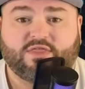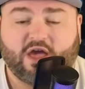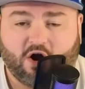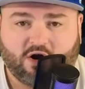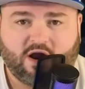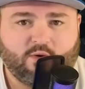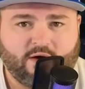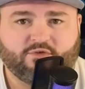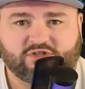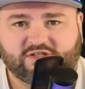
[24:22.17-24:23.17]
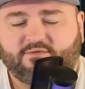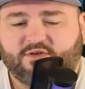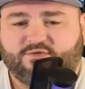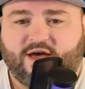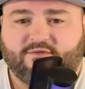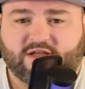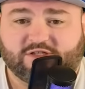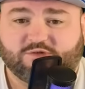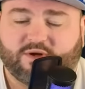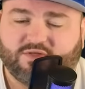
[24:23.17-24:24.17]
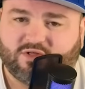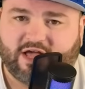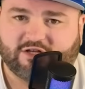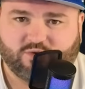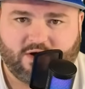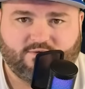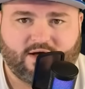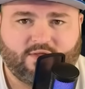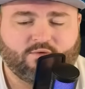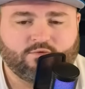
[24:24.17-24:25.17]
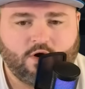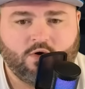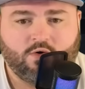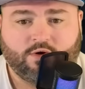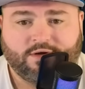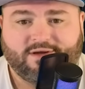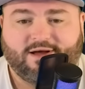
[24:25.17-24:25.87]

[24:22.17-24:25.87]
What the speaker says: They are, however, 7-5 against the spread in their last 12 on the road.